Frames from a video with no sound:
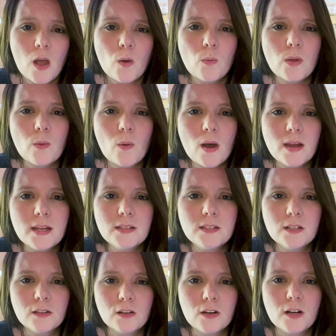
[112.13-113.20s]
We wanted to
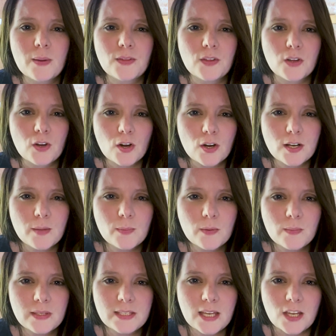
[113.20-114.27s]
learn about the current
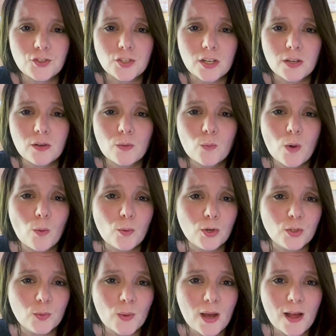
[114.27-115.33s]
implementation, what
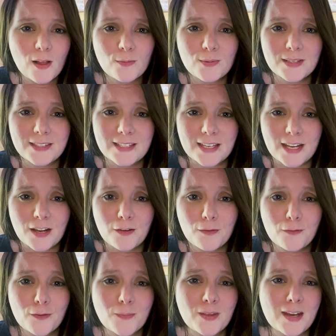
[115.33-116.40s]
worked well, what didn't,
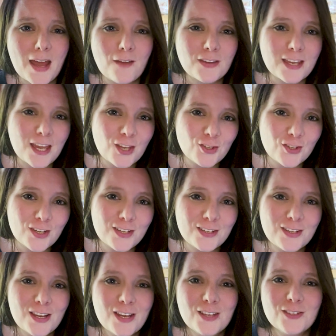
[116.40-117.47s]
from the
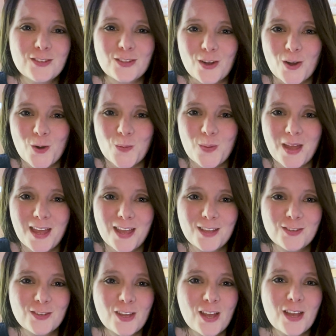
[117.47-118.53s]
navigation to the homepage
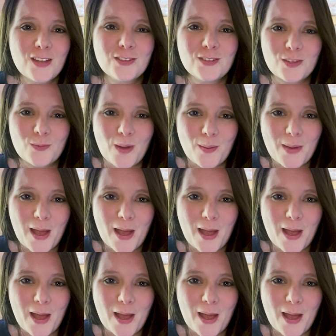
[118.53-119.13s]
to the web